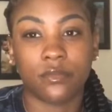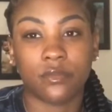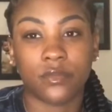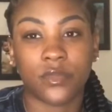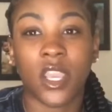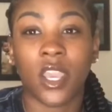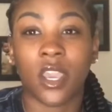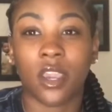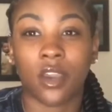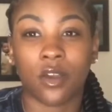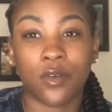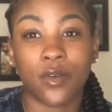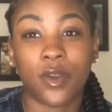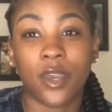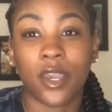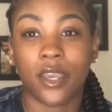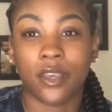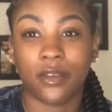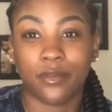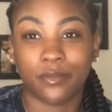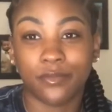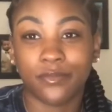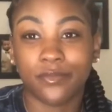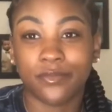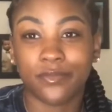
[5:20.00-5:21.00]
yeah,
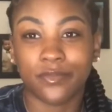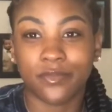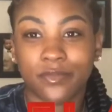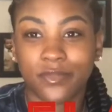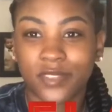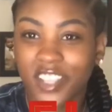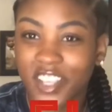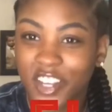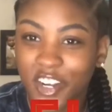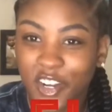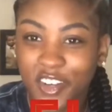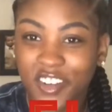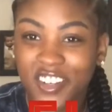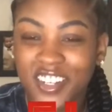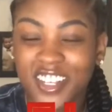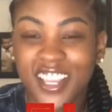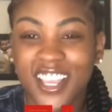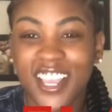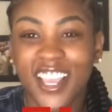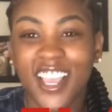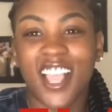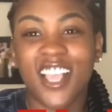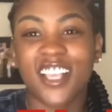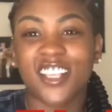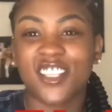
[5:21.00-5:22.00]
okay, you know.
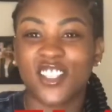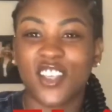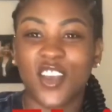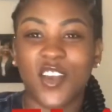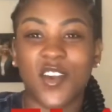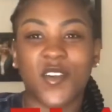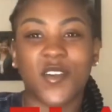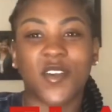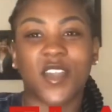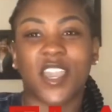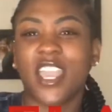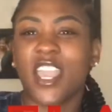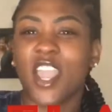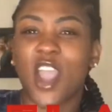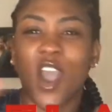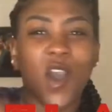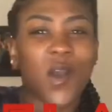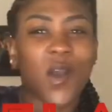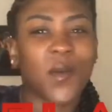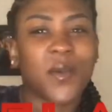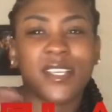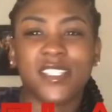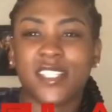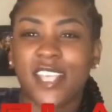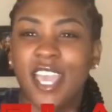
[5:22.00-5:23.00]
So he
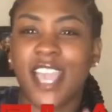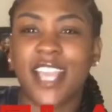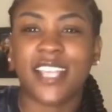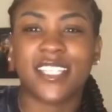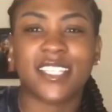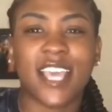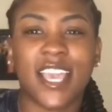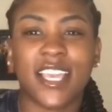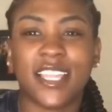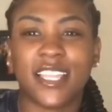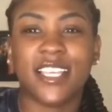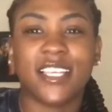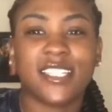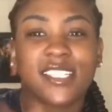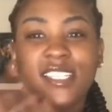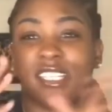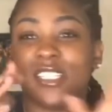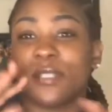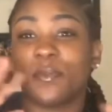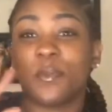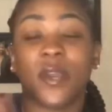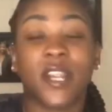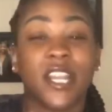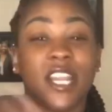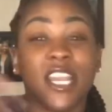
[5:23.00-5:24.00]
always acts like this.
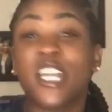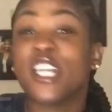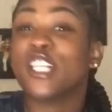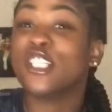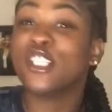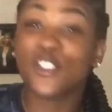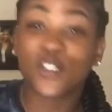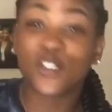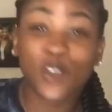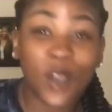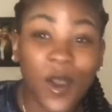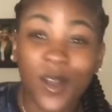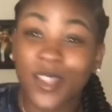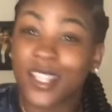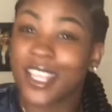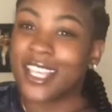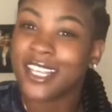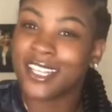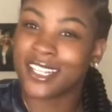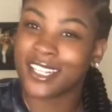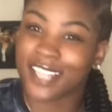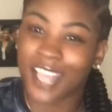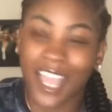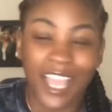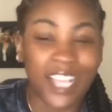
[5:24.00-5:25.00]
He's pretty
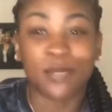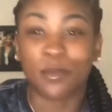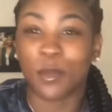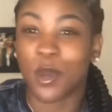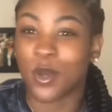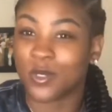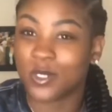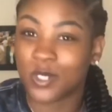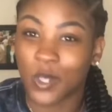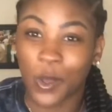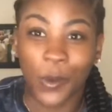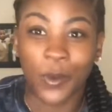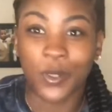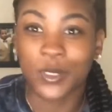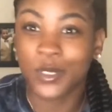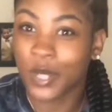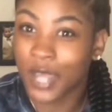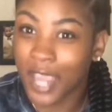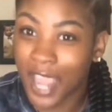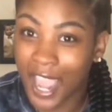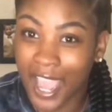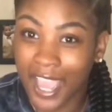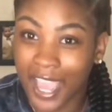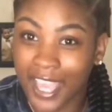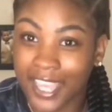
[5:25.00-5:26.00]
controlling, like most older
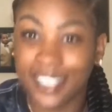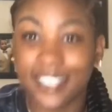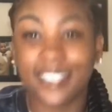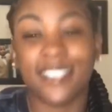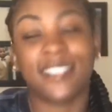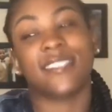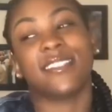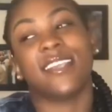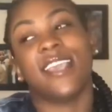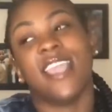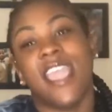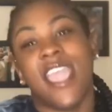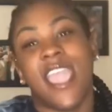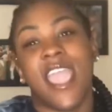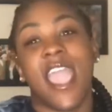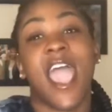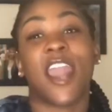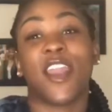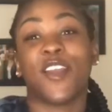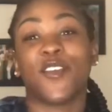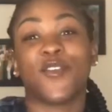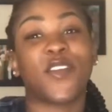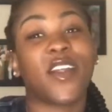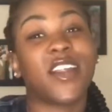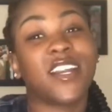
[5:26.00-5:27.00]
guys.
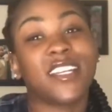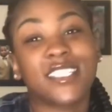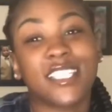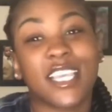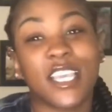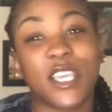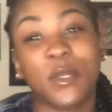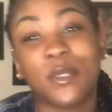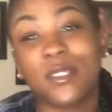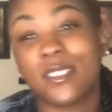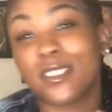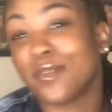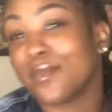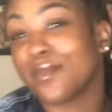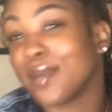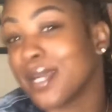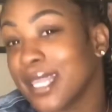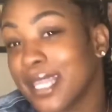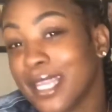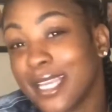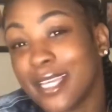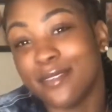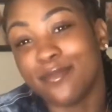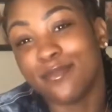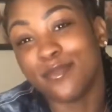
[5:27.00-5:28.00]
And at first it used to
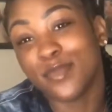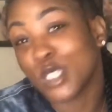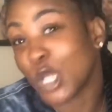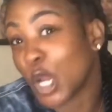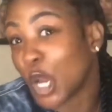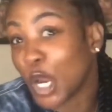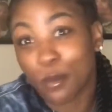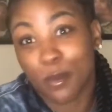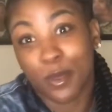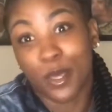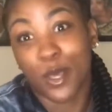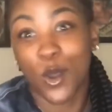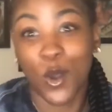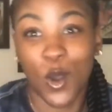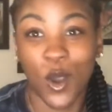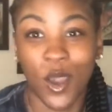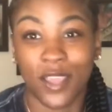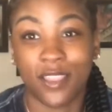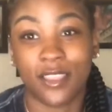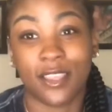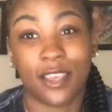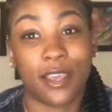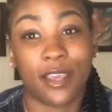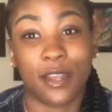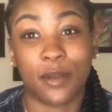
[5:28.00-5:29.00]
really turn me
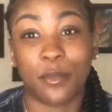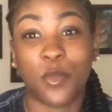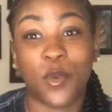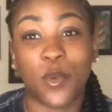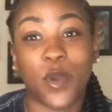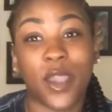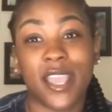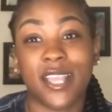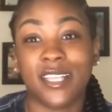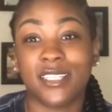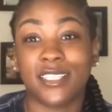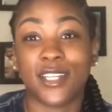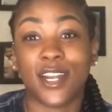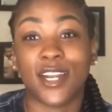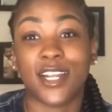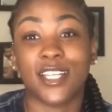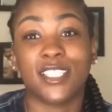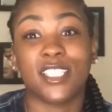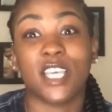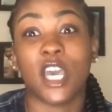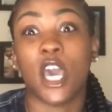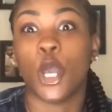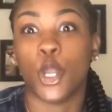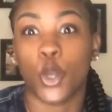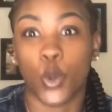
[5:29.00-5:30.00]
on. At a point it started
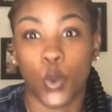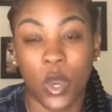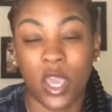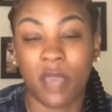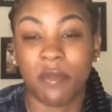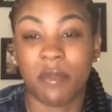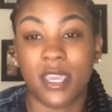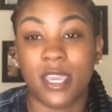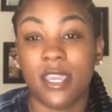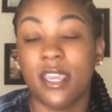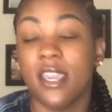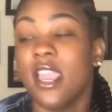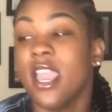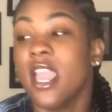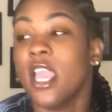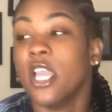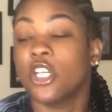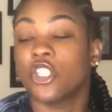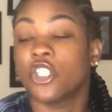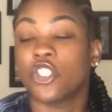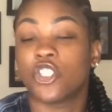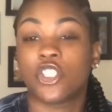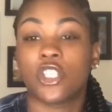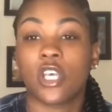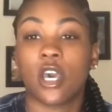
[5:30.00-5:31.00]
to annoy me.
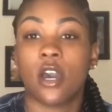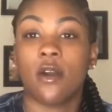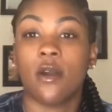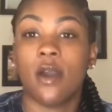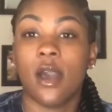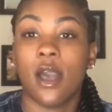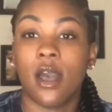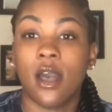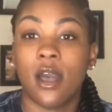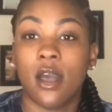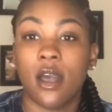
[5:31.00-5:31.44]
So